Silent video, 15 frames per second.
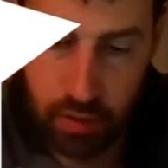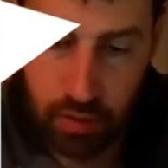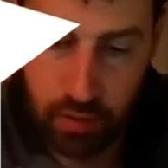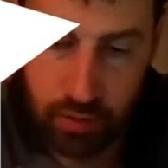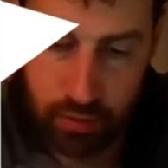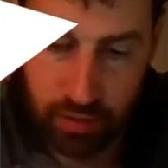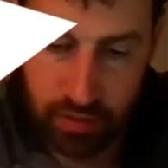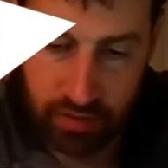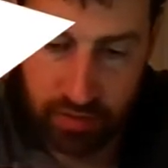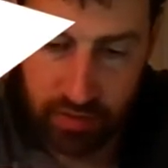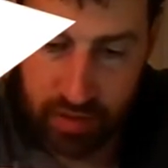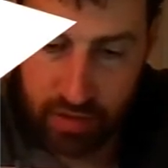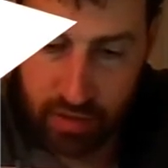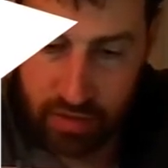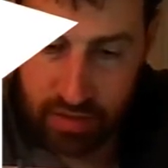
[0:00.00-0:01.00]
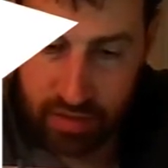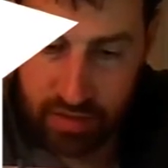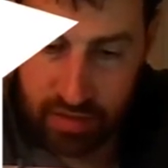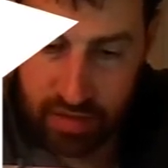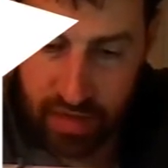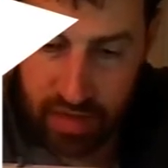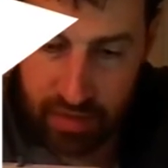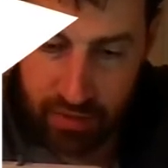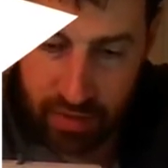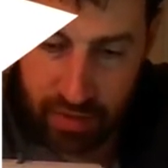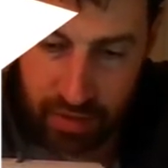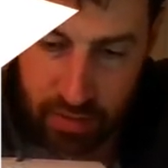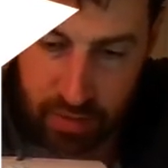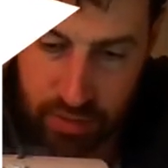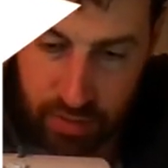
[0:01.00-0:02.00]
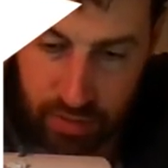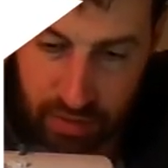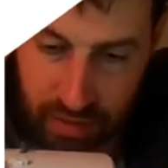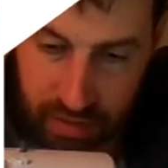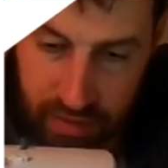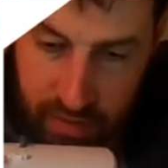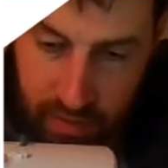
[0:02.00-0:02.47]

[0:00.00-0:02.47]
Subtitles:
So to stitch this down, I usually